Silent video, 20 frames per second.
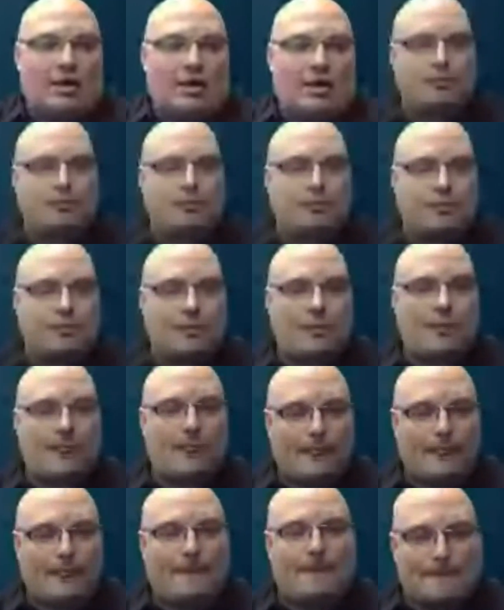
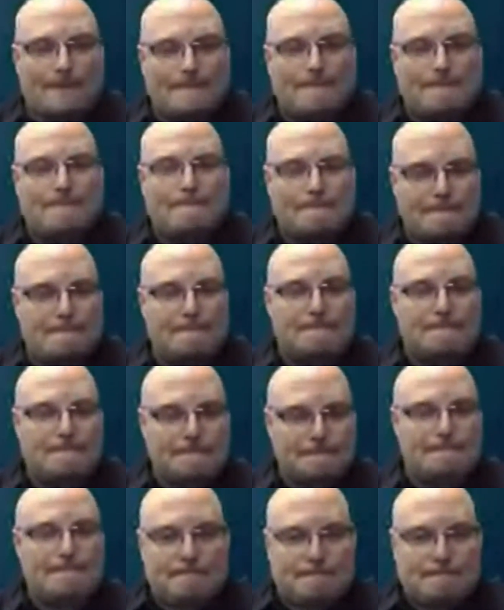
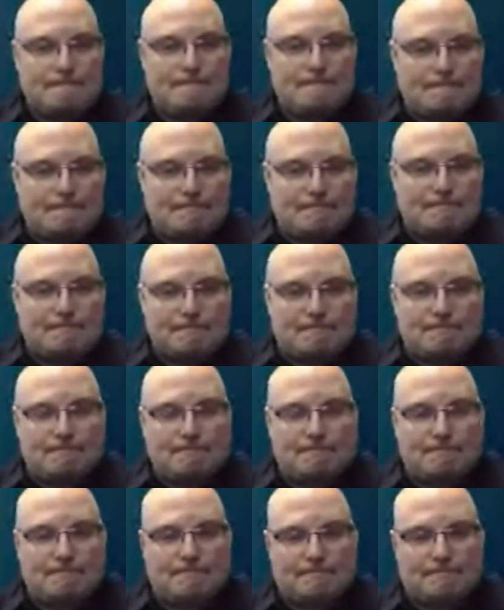
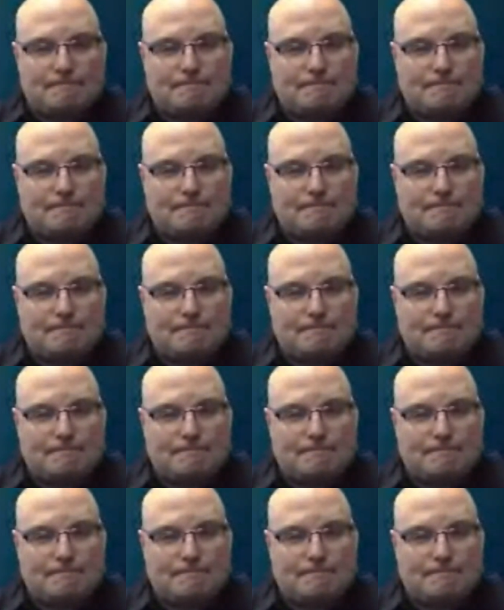[no speech]